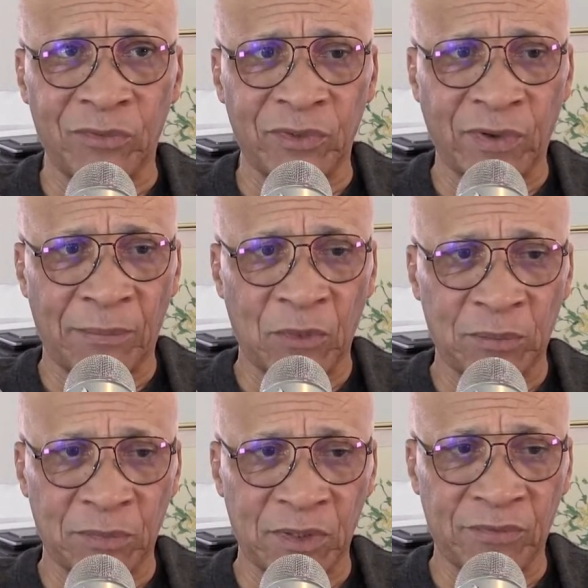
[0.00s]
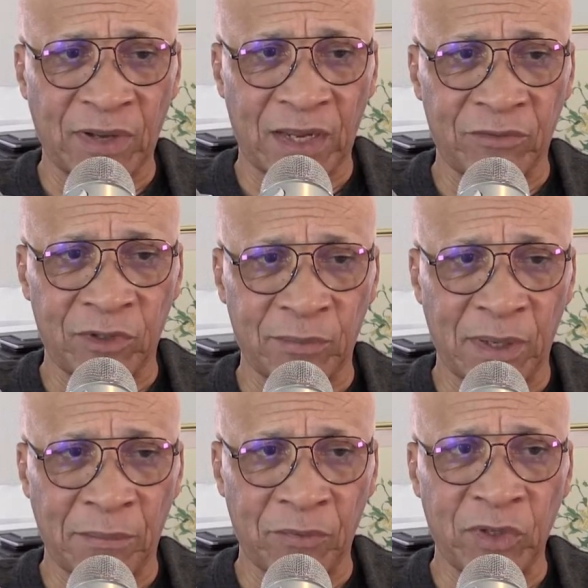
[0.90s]
If I
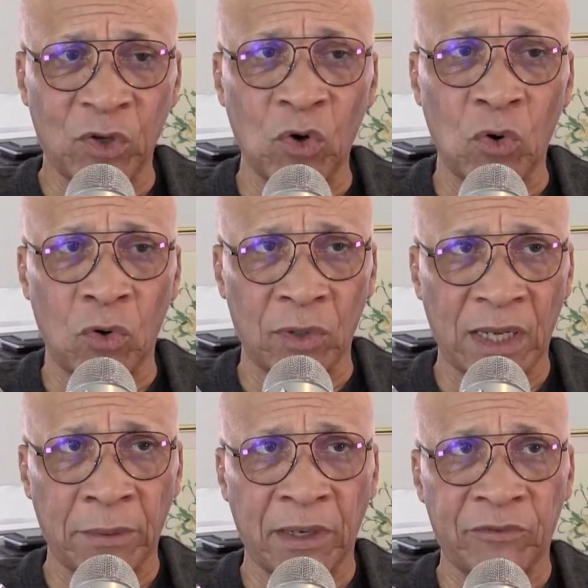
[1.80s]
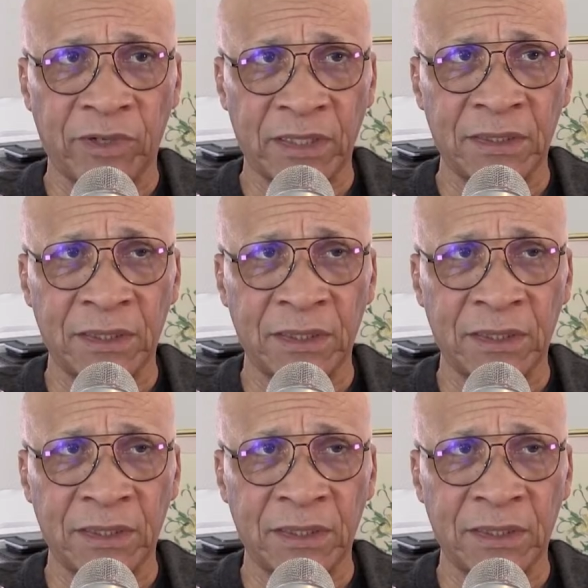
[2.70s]
recall how I read